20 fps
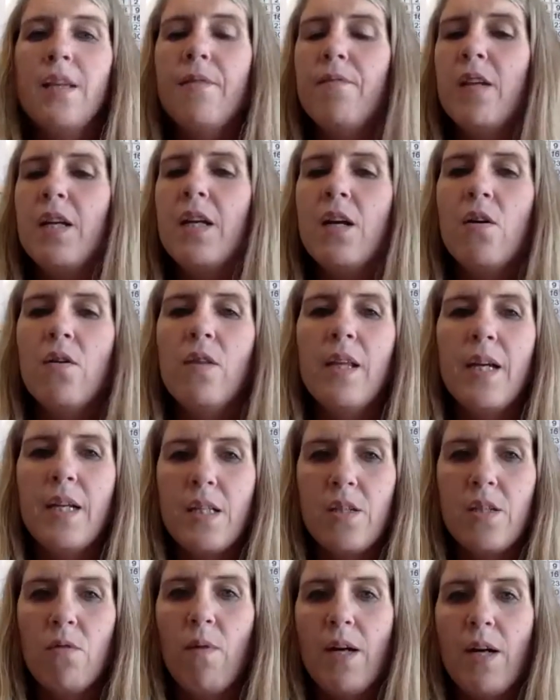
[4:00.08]
video
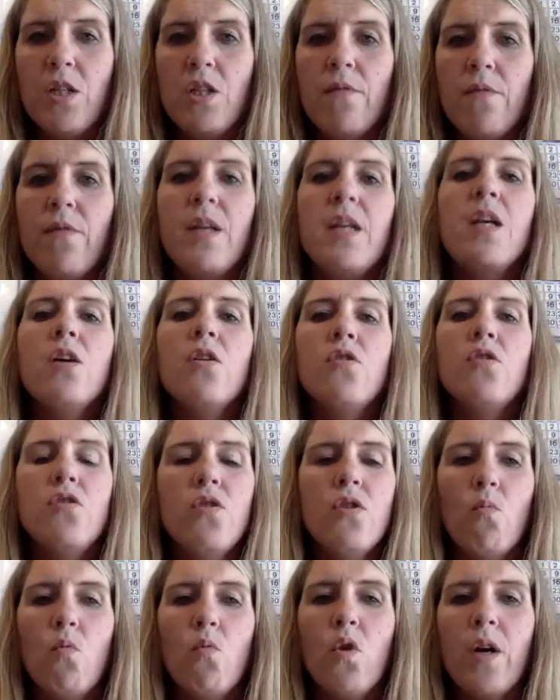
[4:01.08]
links to watch the video, do
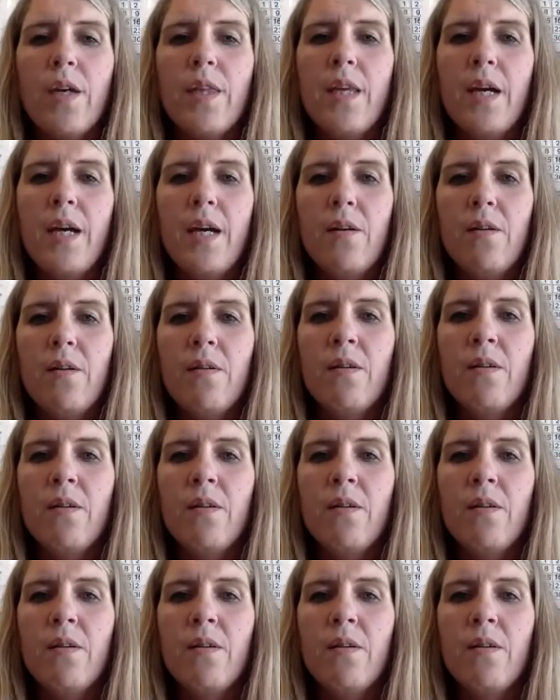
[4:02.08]
the work that